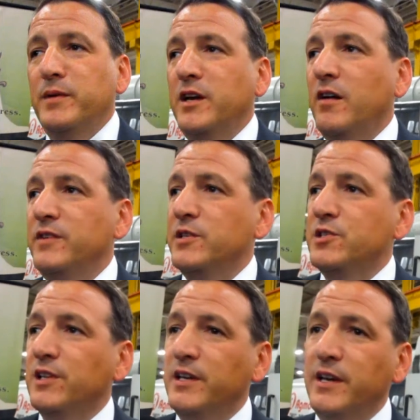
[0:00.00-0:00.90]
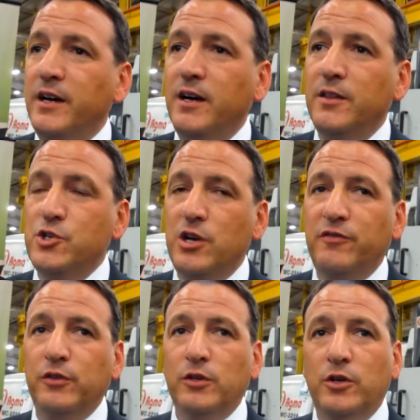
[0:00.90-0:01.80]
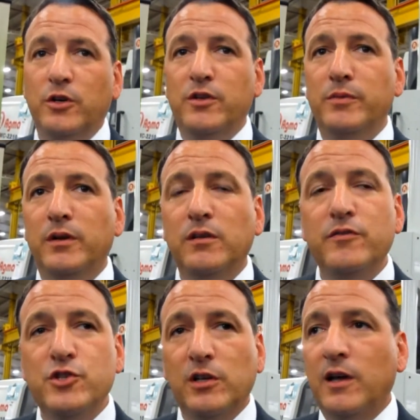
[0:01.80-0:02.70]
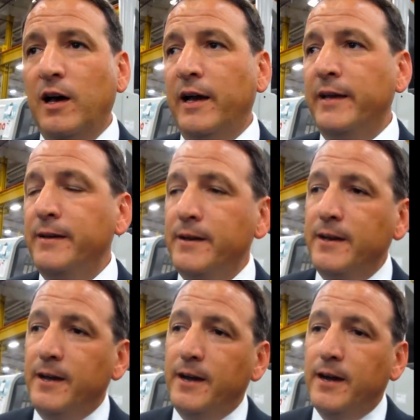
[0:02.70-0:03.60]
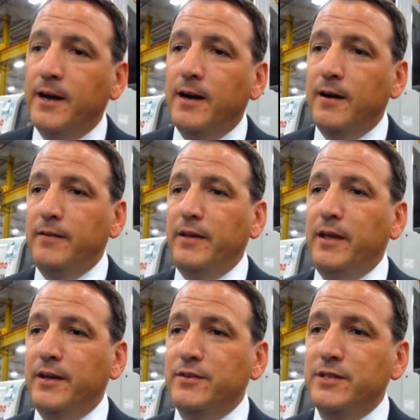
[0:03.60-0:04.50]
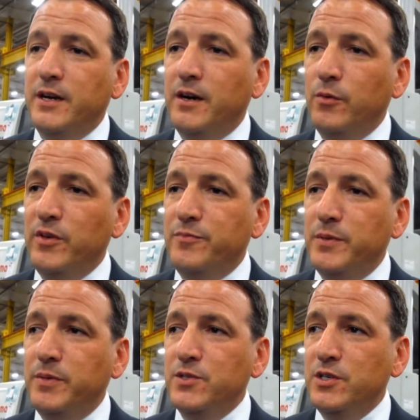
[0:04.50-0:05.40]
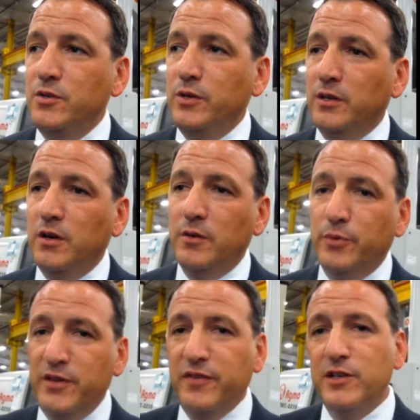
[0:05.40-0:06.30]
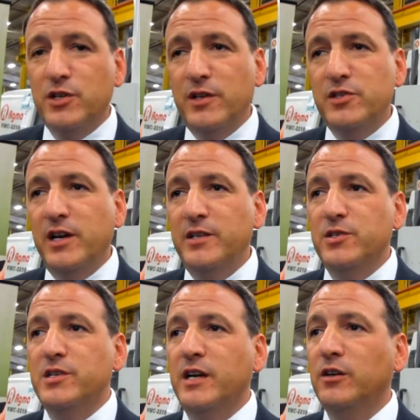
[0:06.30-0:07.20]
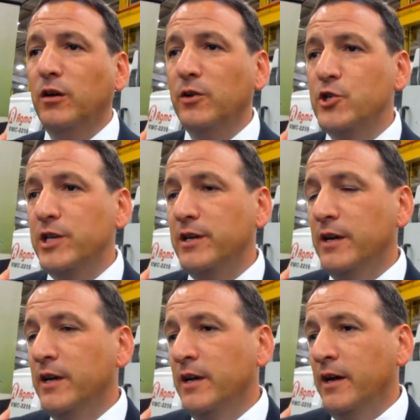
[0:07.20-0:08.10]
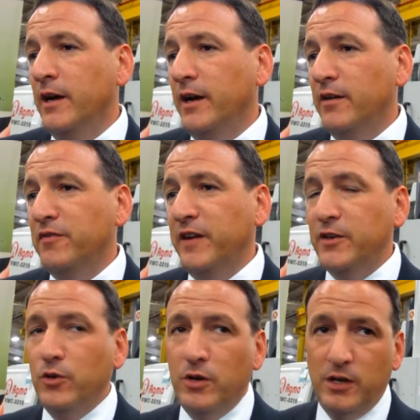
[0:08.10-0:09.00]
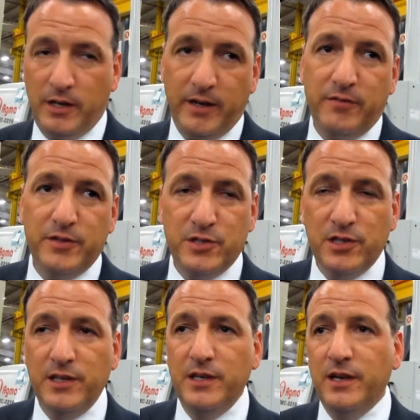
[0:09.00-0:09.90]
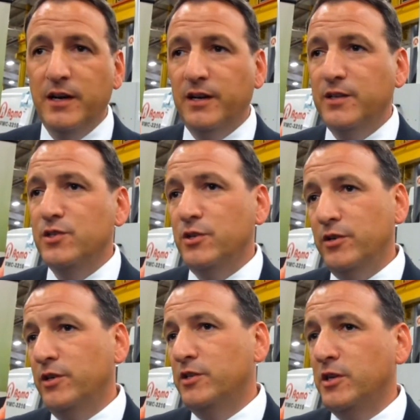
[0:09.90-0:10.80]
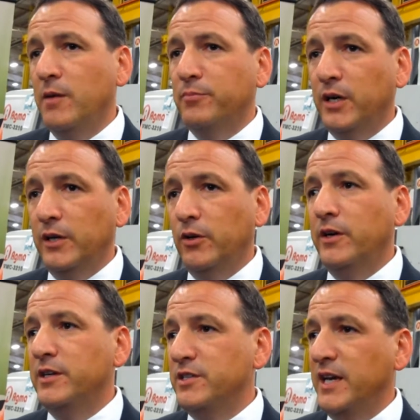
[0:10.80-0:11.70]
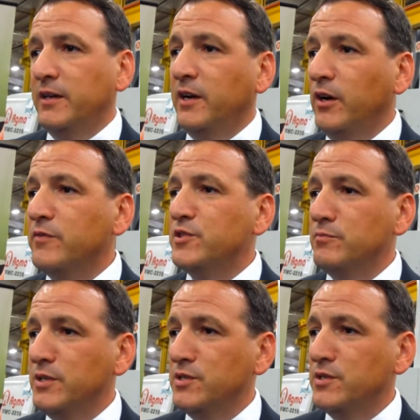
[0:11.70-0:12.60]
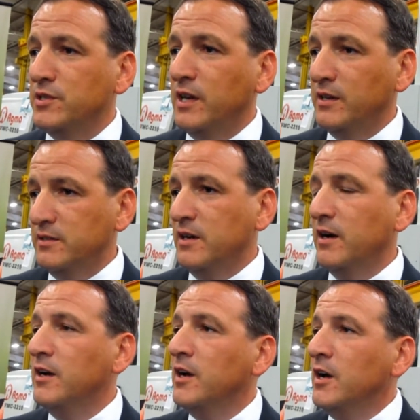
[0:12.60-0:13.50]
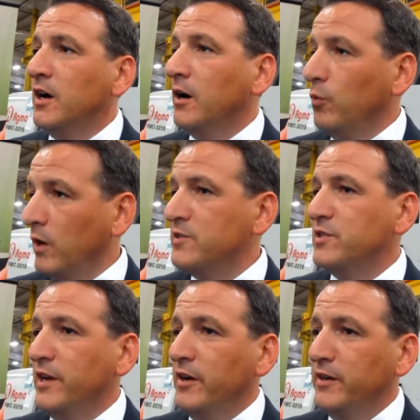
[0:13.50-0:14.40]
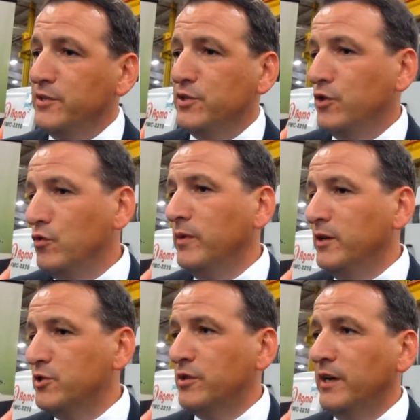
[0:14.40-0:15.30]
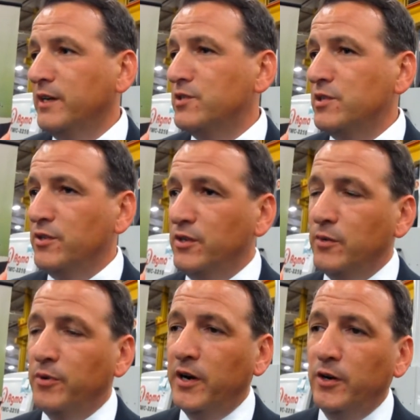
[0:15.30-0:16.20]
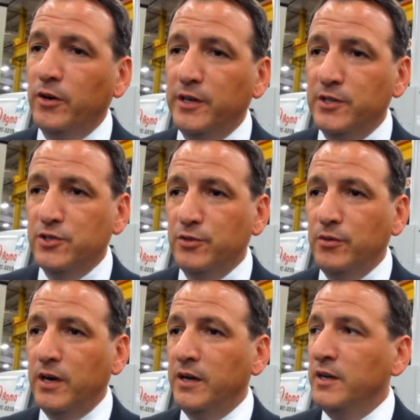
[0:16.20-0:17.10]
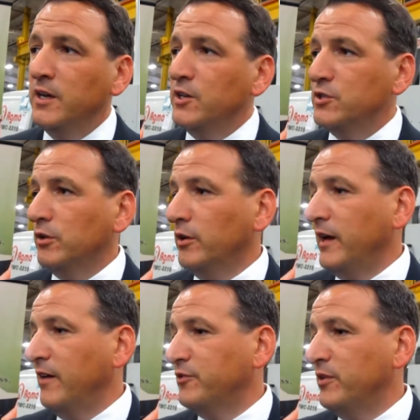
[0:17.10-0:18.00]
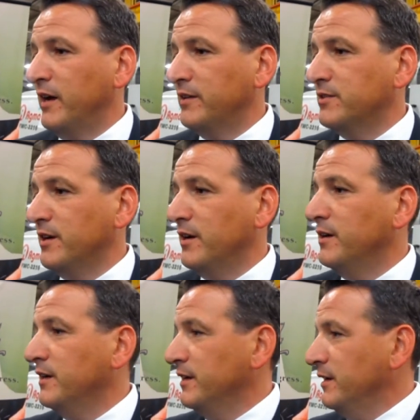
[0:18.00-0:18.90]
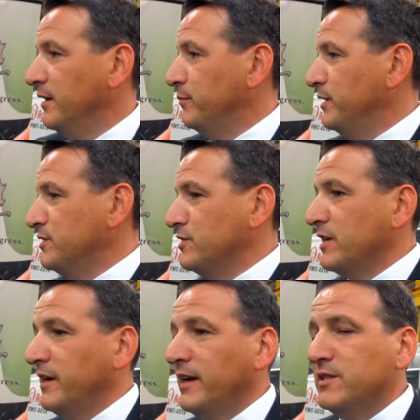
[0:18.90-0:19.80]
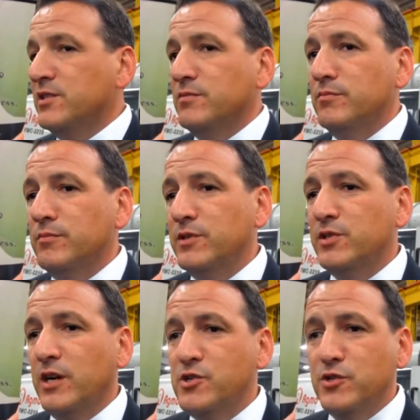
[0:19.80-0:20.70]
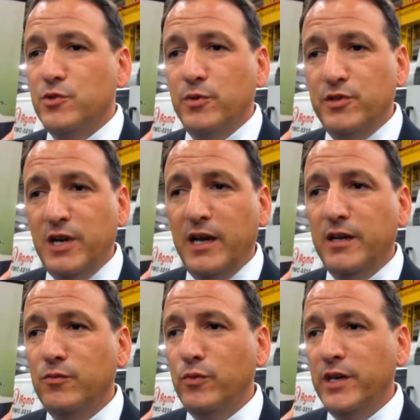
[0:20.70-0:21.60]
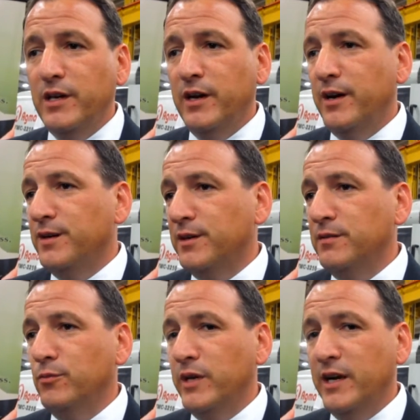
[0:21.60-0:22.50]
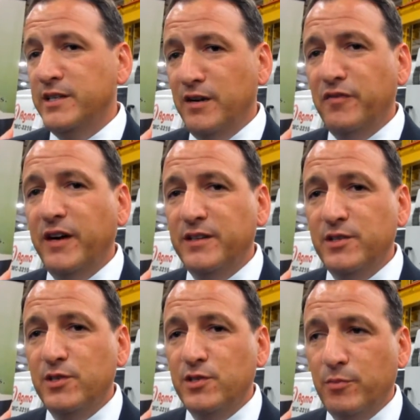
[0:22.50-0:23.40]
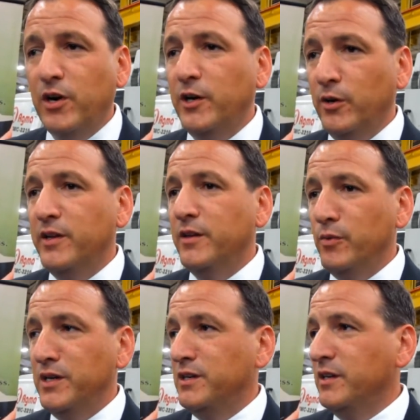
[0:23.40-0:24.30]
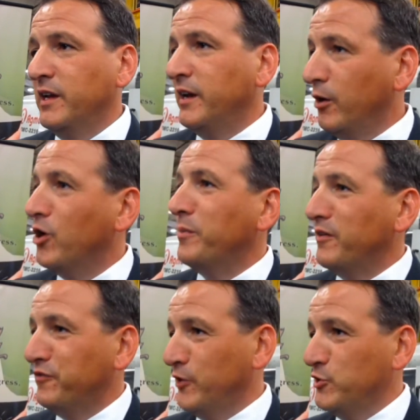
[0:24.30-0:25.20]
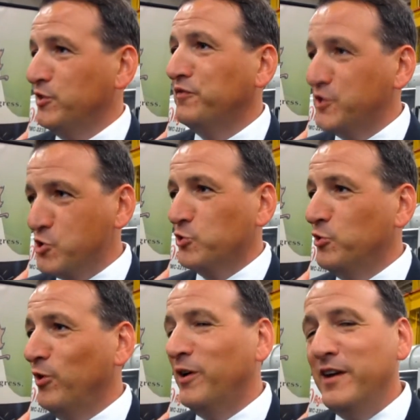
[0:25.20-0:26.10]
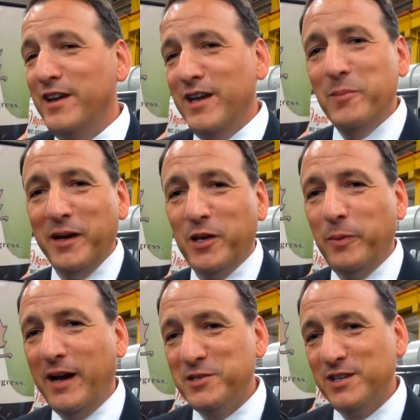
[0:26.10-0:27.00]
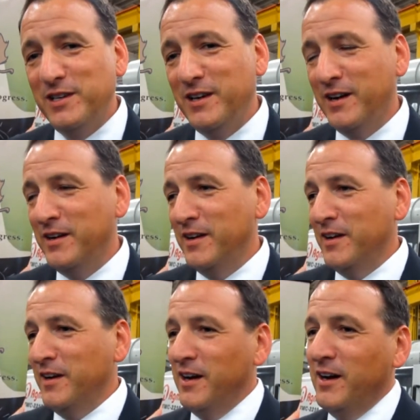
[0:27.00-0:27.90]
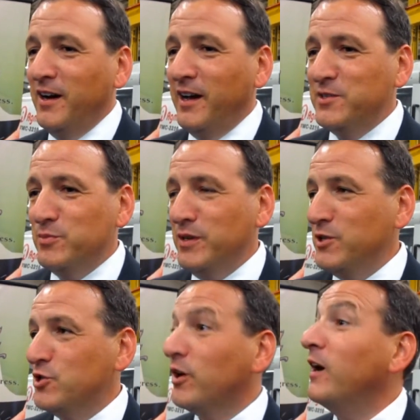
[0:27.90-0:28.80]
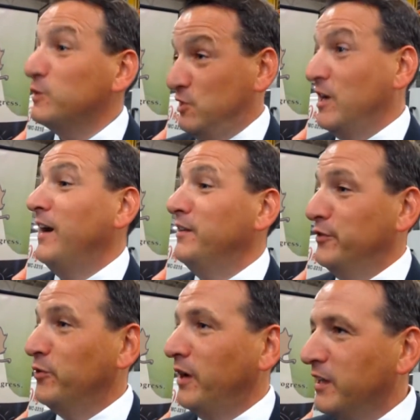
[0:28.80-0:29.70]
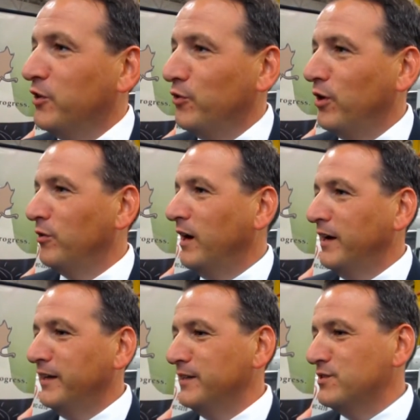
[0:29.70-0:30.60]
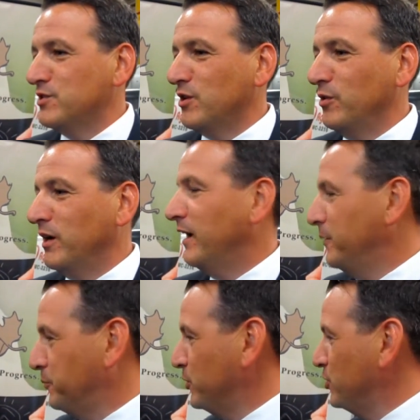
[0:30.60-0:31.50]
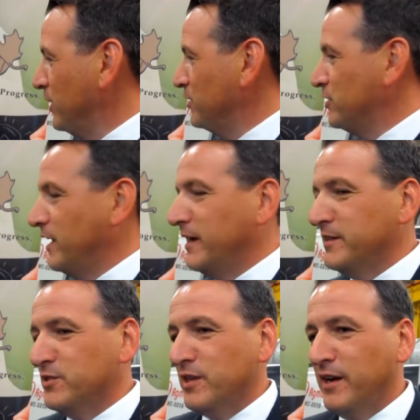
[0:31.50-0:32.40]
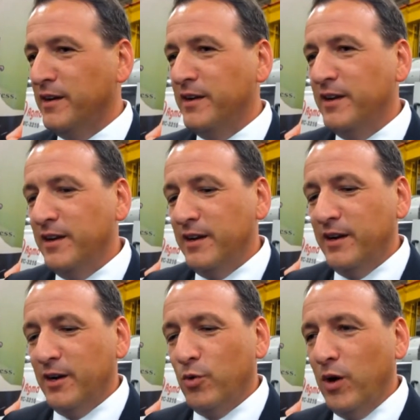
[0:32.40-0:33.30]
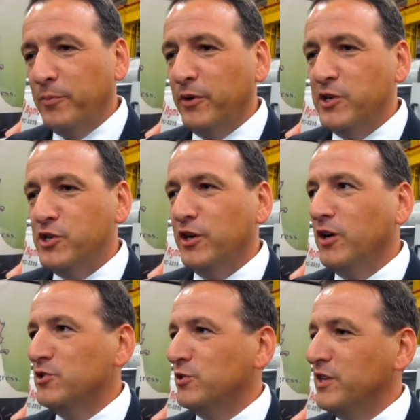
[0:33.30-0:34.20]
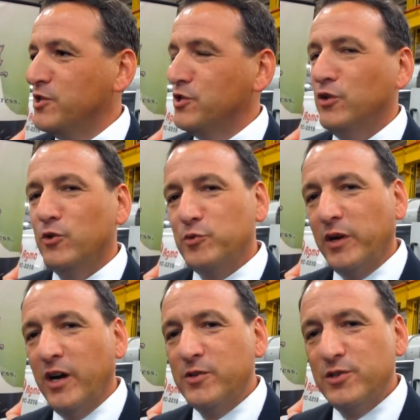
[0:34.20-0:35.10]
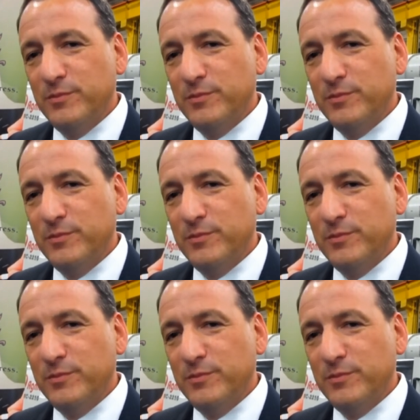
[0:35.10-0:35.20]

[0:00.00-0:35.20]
Obviously, the shuffle occurred the middle of July, and we've been busy doing a lot of briefings on the science and technology and Fednor. I obviously considered it a top priority to take care of some business that was there, and as the new minister, I considered it a priority to look after that business. I'd had some discussions with Jay, and we identified this as a priority that we needed to get out on my first official tour in my capacity as a minister outside of the Great Kenora Riding, and so I appreciate Jay's cooperation and consultation in those regards.